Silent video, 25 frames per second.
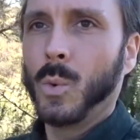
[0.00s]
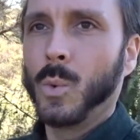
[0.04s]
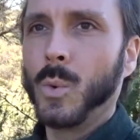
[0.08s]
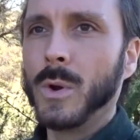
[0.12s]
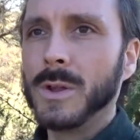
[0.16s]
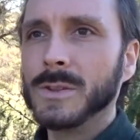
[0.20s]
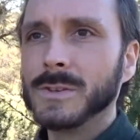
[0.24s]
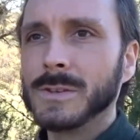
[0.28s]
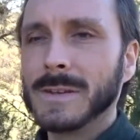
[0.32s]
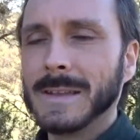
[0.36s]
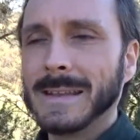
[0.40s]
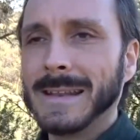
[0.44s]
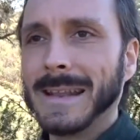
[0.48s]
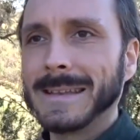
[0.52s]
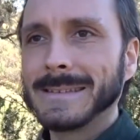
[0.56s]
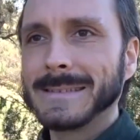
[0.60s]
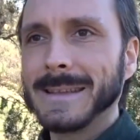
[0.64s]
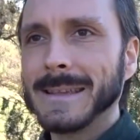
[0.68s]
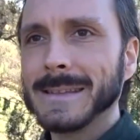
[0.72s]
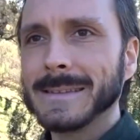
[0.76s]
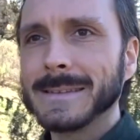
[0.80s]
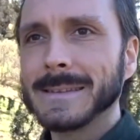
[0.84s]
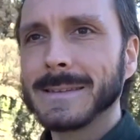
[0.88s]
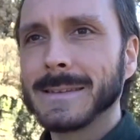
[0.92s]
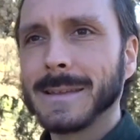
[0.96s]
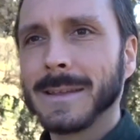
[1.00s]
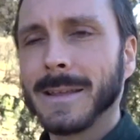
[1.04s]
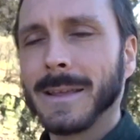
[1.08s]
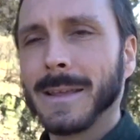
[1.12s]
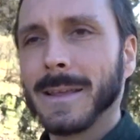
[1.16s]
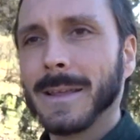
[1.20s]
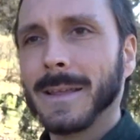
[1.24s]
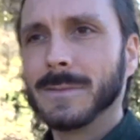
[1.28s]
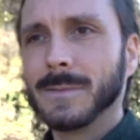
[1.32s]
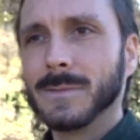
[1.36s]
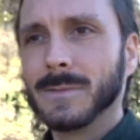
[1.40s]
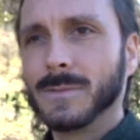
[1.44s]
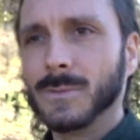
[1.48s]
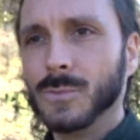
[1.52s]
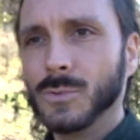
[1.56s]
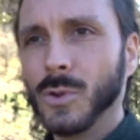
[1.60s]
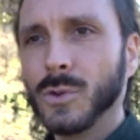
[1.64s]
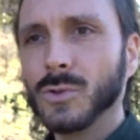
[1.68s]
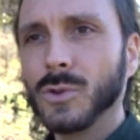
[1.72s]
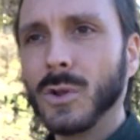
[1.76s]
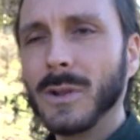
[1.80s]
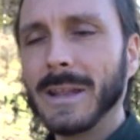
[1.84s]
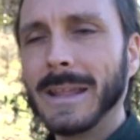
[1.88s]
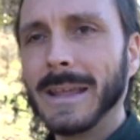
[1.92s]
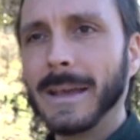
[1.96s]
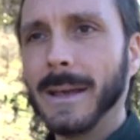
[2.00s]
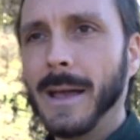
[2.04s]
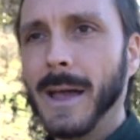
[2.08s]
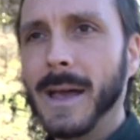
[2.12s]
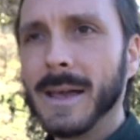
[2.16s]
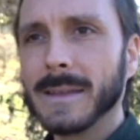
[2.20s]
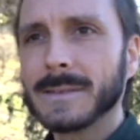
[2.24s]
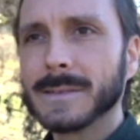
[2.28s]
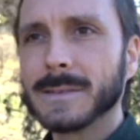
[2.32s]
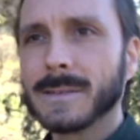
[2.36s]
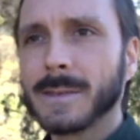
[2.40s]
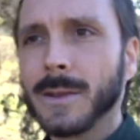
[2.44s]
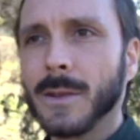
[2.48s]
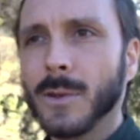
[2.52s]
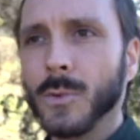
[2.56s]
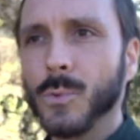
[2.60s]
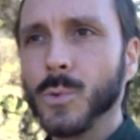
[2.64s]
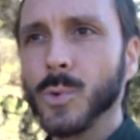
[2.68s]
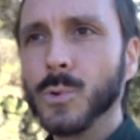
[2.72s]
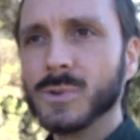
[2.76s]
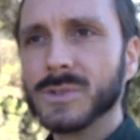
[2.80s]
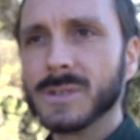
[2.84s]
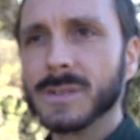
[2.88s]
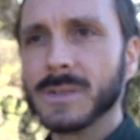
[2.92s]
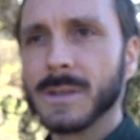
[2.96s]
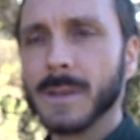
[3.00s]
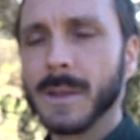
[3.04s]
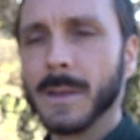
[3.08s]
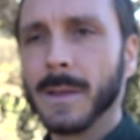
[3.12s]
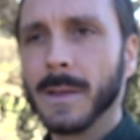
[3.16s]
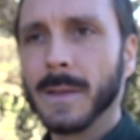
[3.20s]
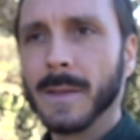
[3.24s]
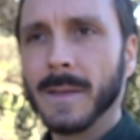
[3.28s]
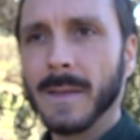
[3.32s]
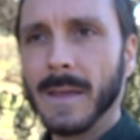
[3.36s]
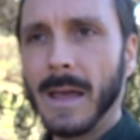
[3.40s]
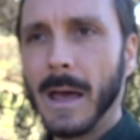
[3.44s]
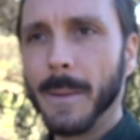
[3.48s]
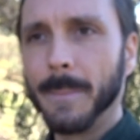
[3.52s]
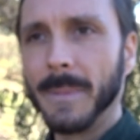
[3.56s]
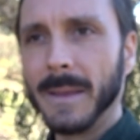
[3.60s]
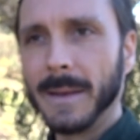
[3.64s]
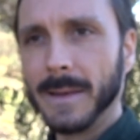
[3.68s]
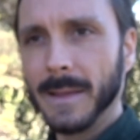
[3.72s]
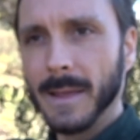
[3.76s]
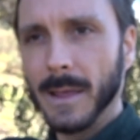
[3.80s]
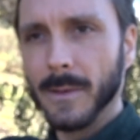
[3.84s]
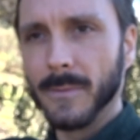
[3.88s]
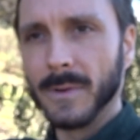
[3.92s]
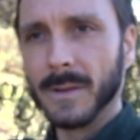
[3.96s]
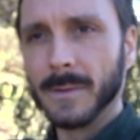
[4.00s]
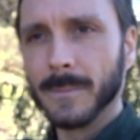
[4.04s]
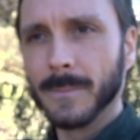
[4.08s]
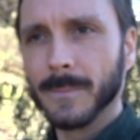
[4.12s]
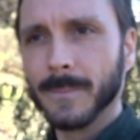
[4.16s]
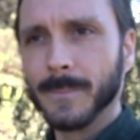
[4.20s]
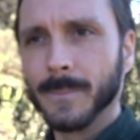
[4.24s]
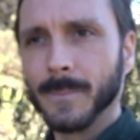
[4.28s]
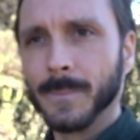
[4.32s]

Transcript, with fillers: which, in a sense, not only has roots up in heaven,